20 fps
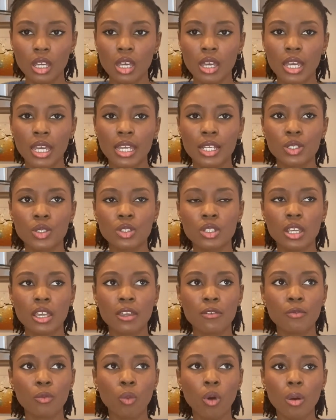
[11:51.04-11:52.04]

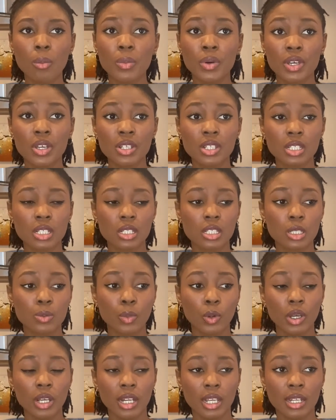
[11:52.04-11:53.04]
If one person's
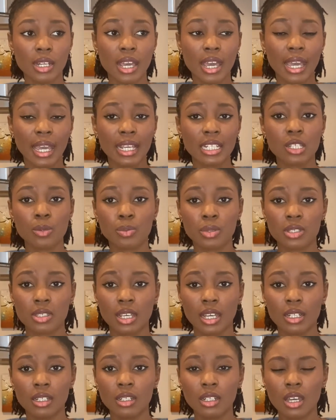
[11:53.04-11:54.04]
putting in
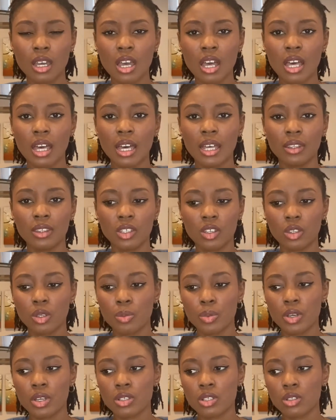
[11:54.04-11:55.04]
80% and the other
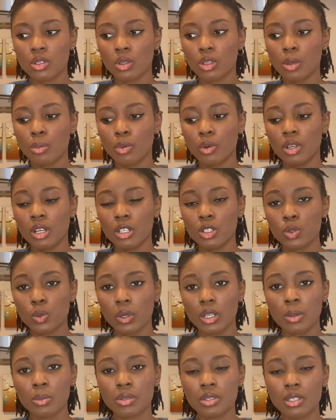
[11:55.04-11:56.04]
person's only putting in
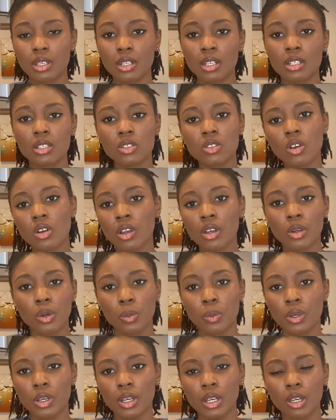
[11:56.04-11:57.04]
20%, it's not gonna
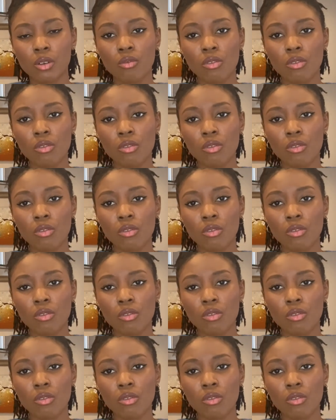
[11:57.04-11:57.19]
work.